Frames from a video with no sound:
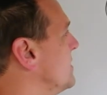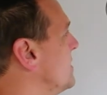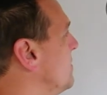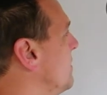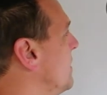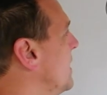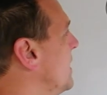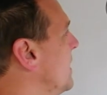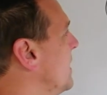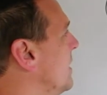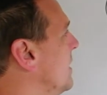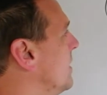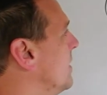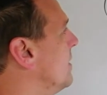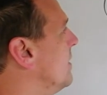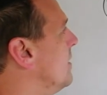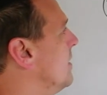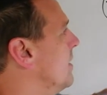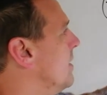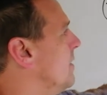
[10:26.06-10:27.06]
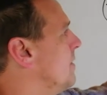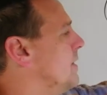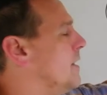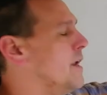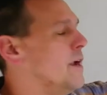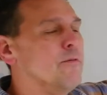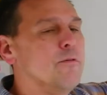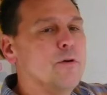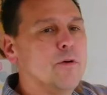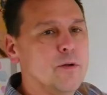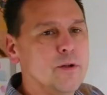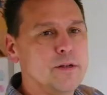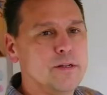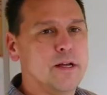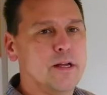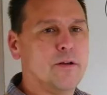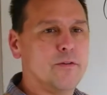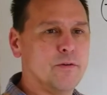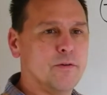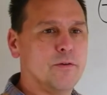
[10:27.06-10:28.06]
in my head that I wrote it
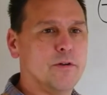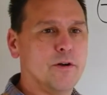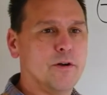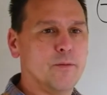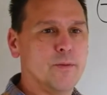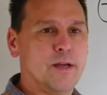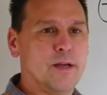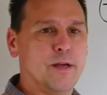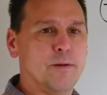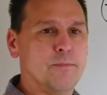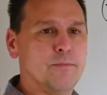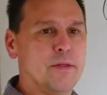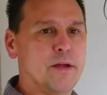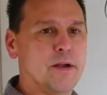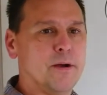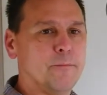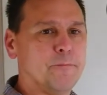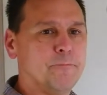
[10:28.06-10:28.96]
down the wrong way up there.